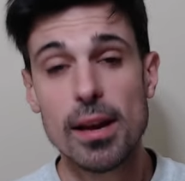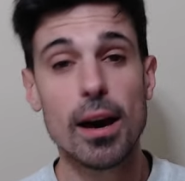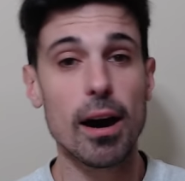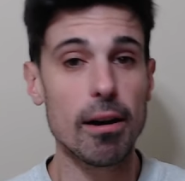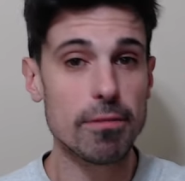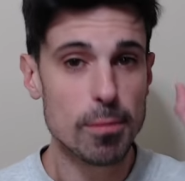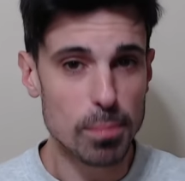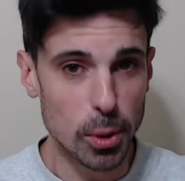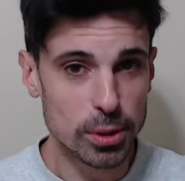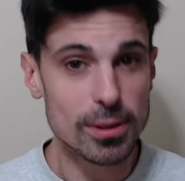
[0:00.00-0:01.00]
of
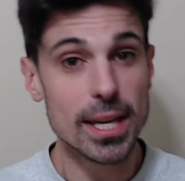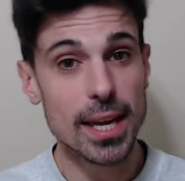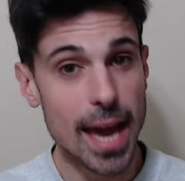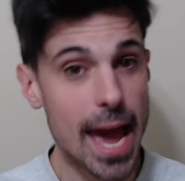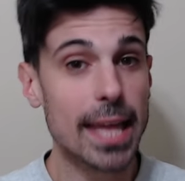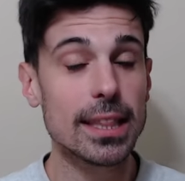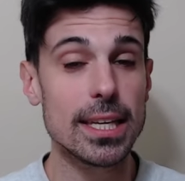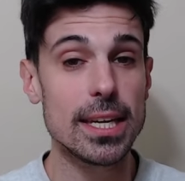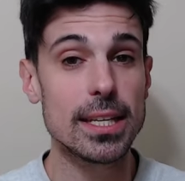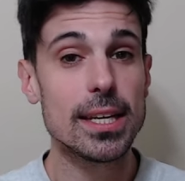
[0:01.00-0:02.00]
bouldering and
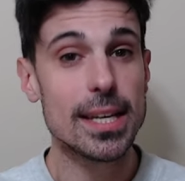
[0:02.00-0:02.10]
lead